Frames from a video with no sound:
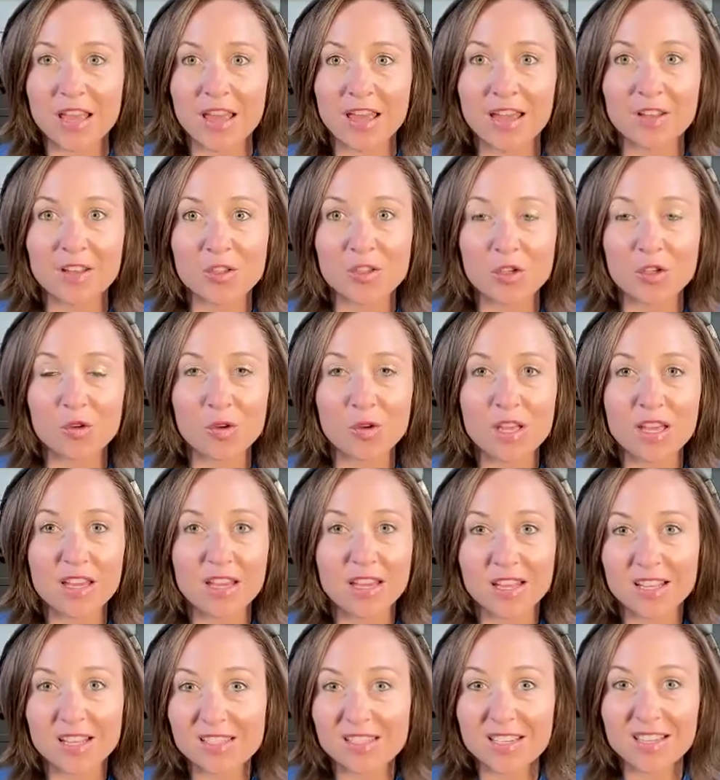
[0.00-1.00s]
And so
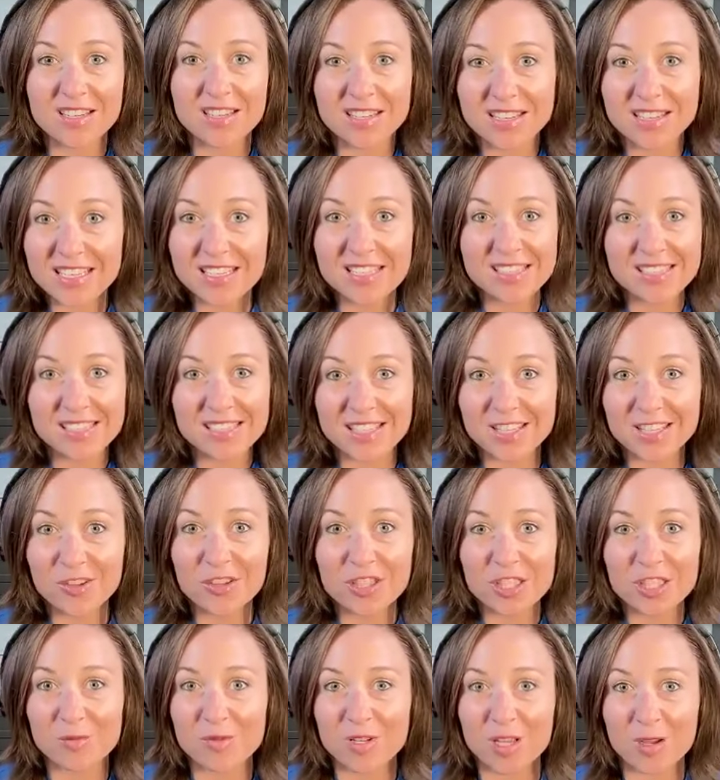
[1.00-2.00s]
it's a neat skill
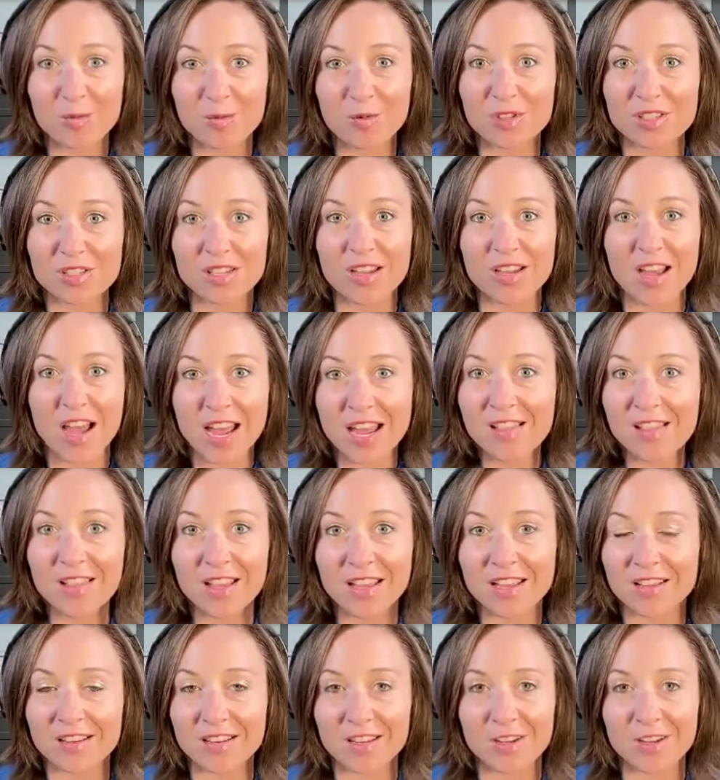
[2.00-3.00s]
to be able to
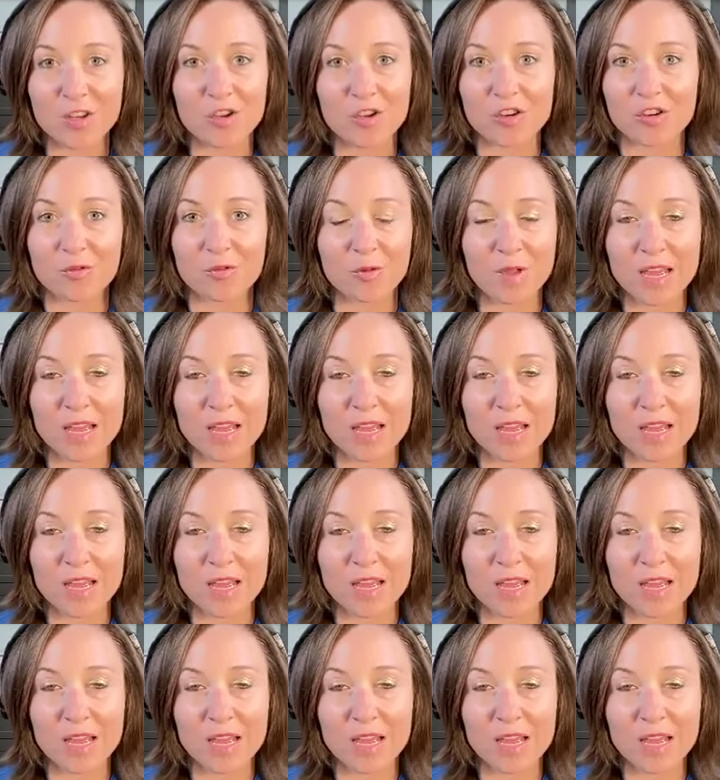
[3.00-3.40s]
highlight in your